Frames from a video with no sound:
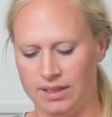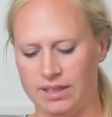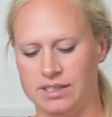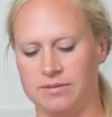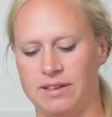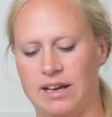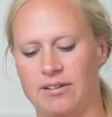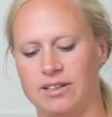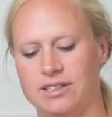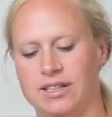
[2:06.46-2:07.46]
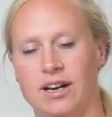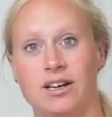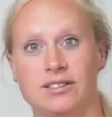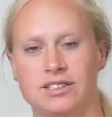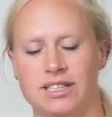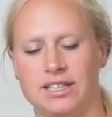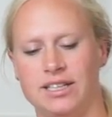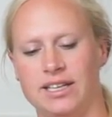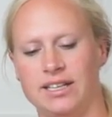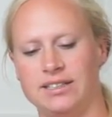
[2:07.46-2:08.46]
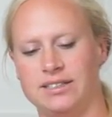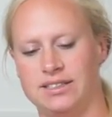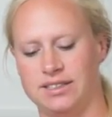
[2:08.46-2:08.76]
These flowers aren't done yet.